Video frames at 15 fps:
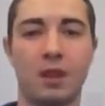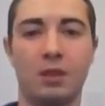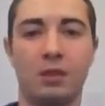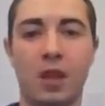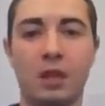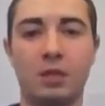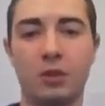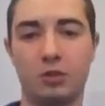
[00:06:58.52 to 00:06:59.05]

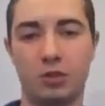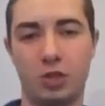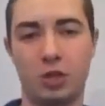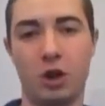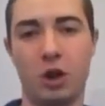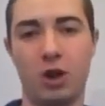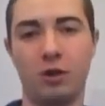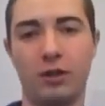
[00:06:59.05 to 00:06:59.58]
Thank you,
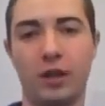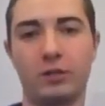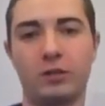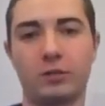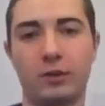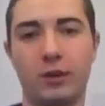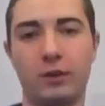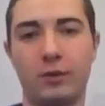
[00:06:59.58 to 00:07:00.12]
Xiang. That
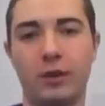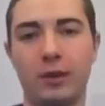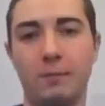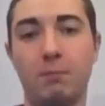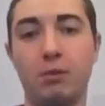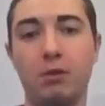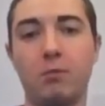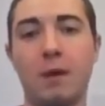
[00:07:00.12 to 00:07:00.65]
story really
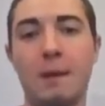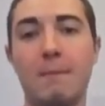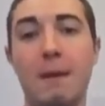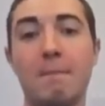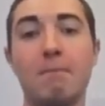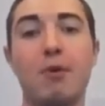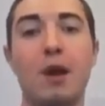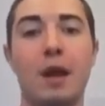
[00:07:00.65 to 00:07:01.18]
blew my
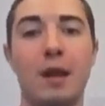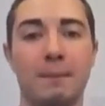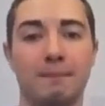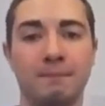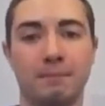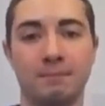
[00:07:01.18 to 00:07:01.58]
membrane.